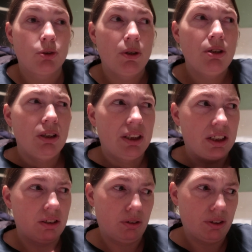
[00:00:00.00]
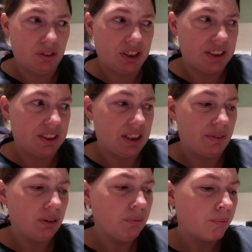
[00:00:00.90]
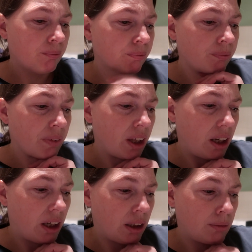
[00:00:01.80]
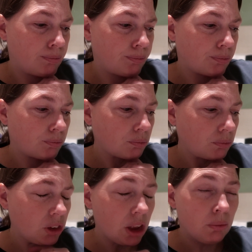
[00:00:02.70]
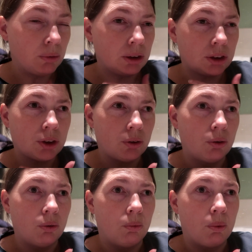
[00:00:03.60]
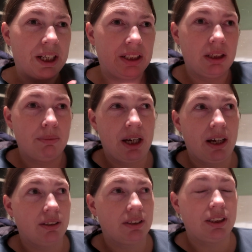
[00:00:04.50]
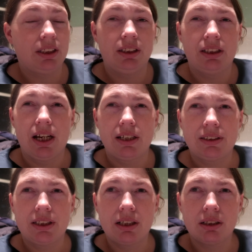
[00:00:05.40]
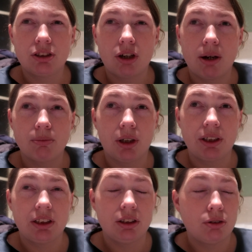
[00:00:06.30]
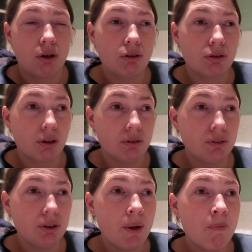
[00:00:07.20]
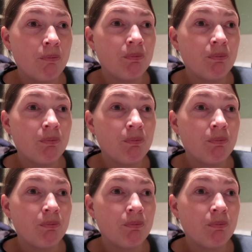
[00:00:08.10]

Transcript: as well, and he got it on day seven. Um, we're not sure when about in that timeline he got COVID.